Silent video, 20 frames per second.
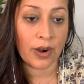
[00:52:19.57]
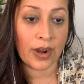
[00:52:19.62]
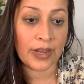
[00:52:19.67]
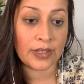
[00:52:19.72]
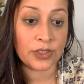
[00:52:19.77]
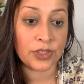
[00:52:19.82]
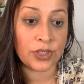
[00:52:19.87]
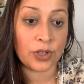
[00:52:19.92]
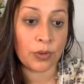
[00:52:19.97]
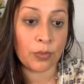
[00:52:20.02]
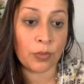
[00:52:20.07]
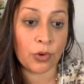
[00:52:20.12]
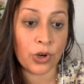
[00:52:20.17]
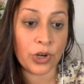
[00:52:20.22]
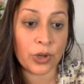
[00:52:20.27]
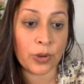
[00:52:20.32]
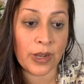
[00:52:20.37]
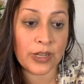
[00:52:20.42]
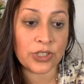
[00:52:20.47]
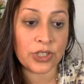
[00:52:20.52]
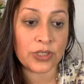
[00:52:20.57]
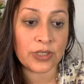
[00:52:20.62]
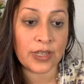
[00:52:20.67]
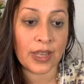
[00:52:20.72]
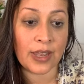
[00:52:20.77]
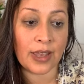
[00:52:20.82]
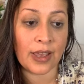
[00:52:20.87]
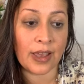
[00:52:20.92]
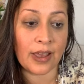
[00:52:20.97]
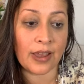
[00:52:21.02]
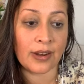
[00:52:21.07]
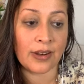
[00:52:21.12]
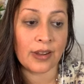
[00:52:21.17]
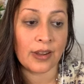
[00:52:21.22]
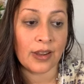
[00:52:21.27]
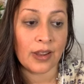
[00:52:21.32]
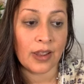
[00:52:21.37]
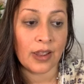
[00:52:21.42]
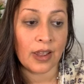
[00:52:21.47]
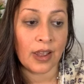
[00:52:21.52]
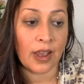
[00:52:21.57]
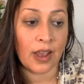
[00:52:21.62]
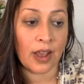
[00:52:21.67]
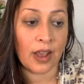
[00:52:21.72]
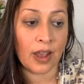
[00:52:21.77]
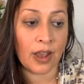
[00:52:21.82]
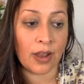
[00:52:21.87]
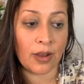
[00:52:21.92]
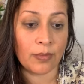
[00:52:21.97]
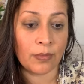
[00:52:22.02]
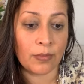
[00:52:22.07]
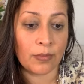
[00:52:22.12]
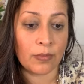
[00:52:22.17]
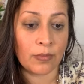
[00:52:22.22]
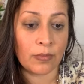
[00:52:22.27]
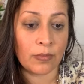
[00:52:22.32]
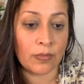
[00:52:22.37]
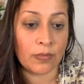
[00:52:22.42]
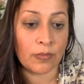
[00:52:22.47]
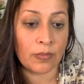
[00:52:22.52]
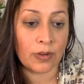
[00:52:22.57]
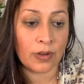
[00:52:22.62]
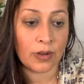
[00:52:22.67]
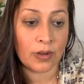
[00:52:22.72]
all right, so more questions I had. Um,